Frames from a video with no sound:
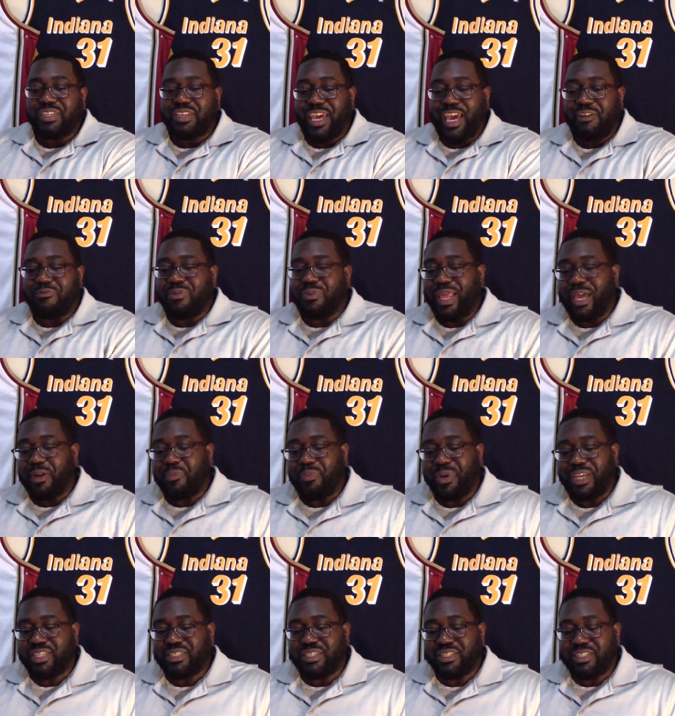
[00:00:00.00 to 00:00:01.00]
having like
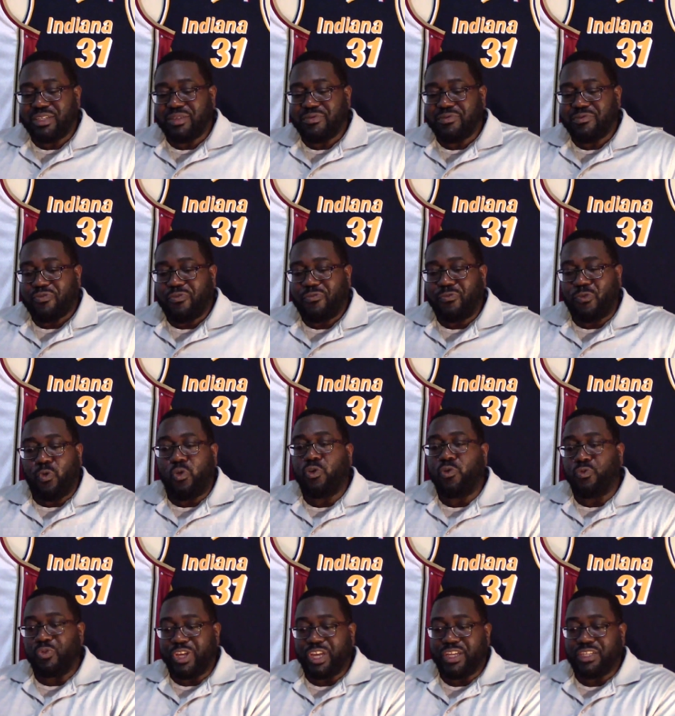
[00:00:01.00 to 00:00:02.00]
basically 4
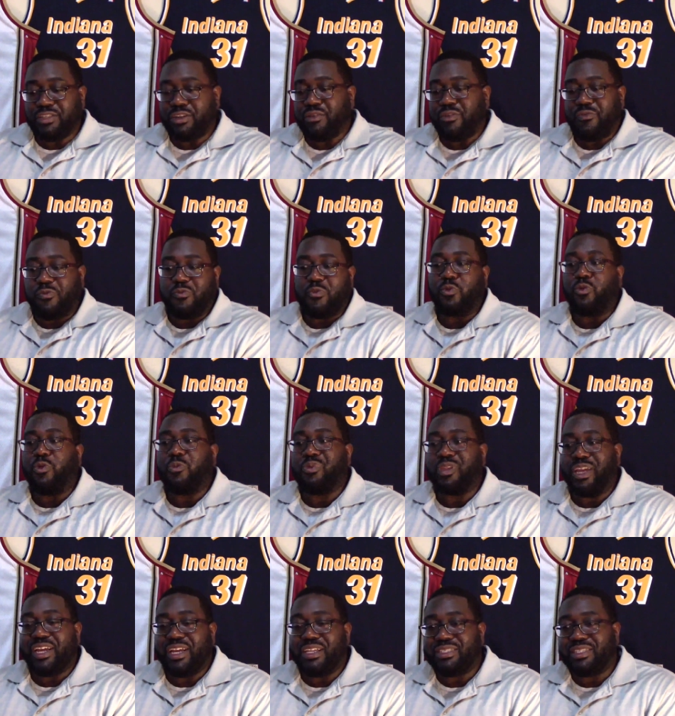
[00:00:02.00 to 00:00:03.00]
wings on the floor
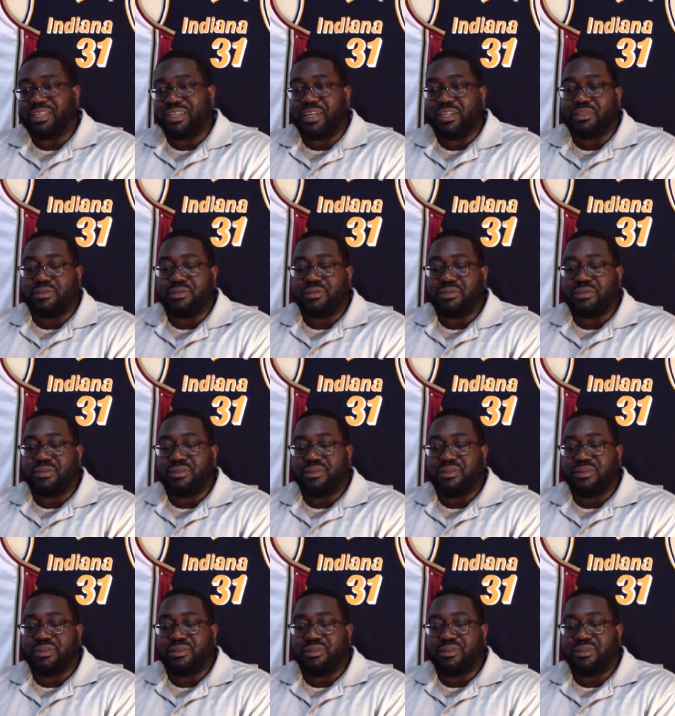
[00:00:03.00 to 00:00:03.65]
playing together